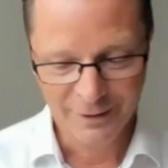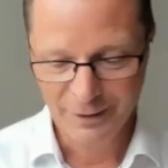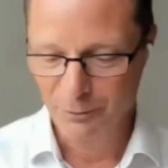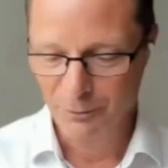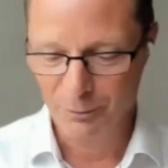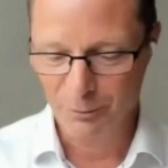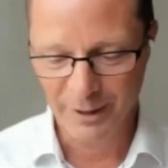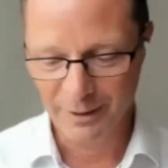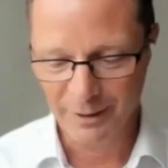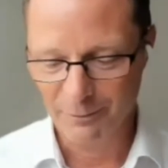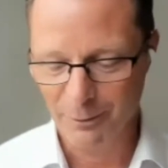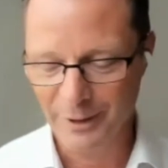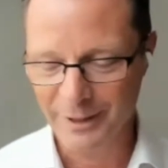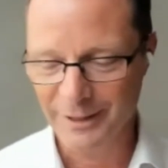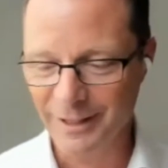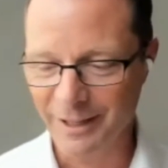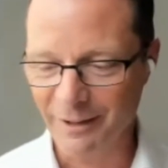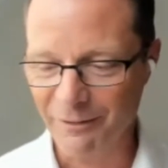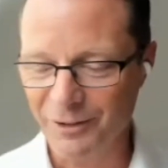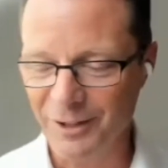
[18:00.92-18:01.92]
I just had
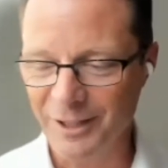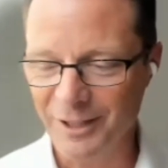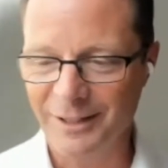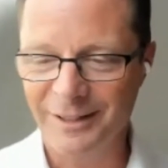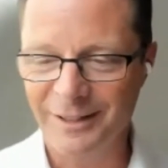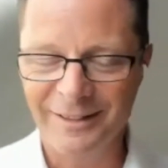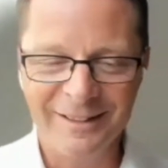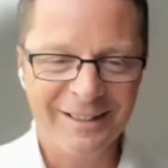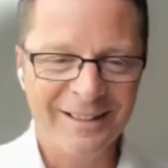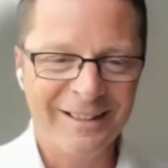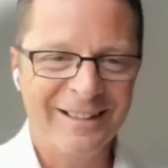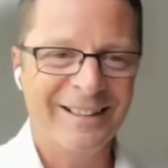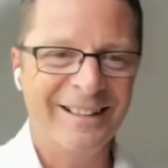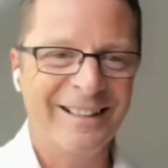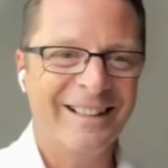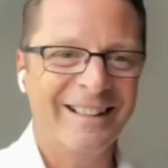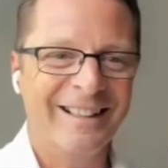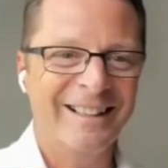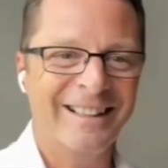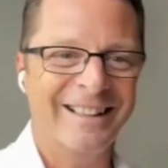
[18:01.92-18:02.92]
it as Transport for
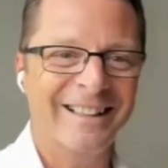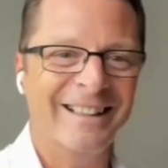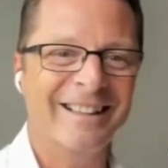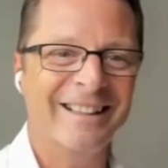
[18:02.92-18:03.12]
London.